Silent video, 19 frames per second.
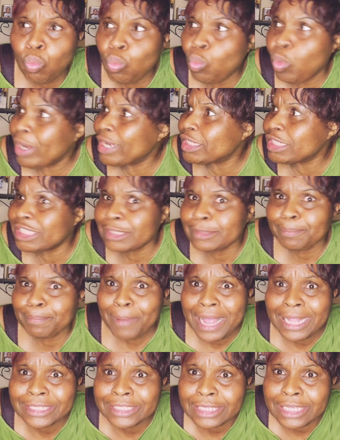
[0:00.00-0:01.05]
Which
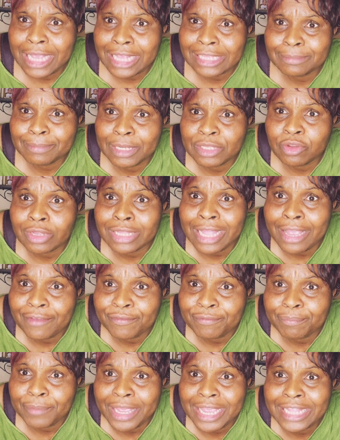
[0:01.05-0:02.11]
party has made your
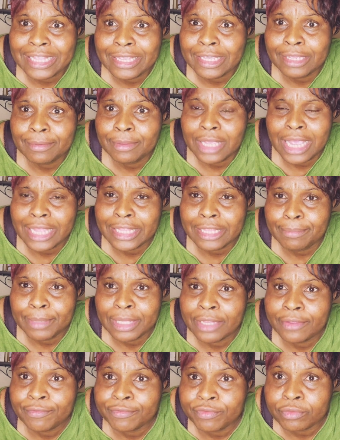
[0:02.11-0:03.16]
life any
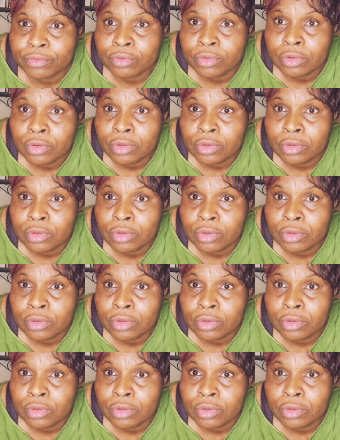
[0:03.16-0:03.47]
meaningful?